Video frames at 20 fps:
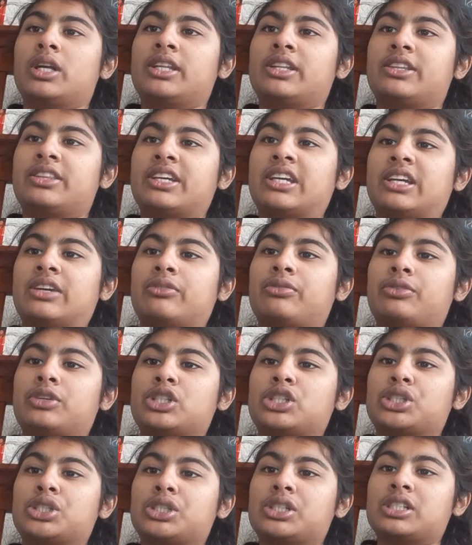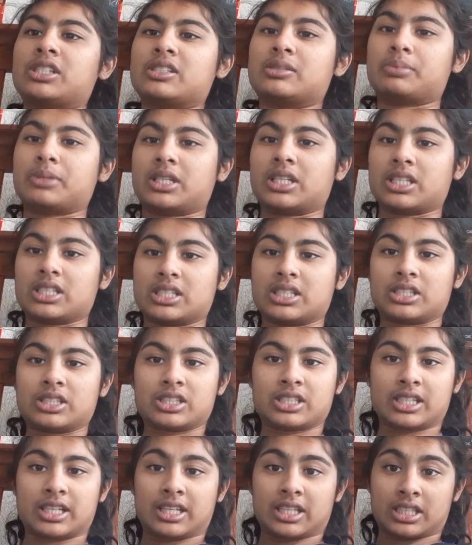thing for sure is because
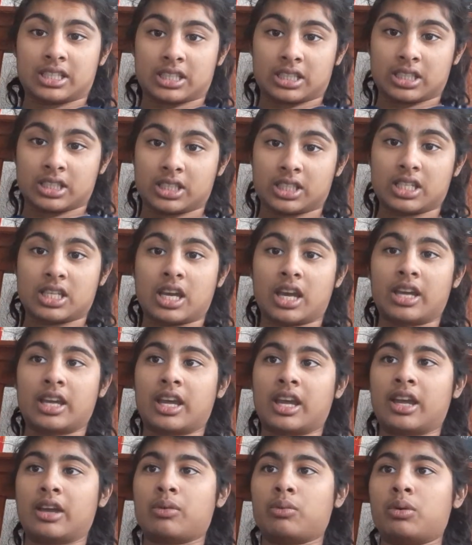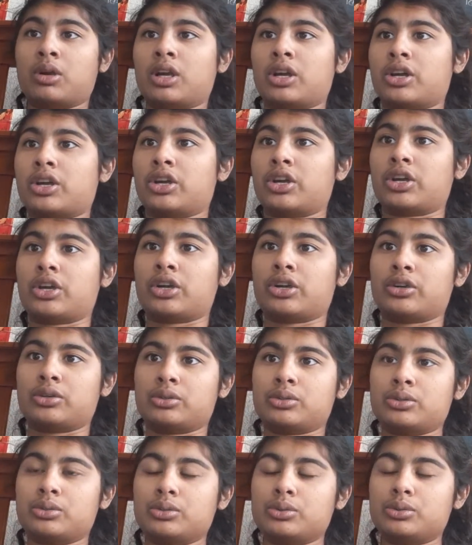there's like a CIA worker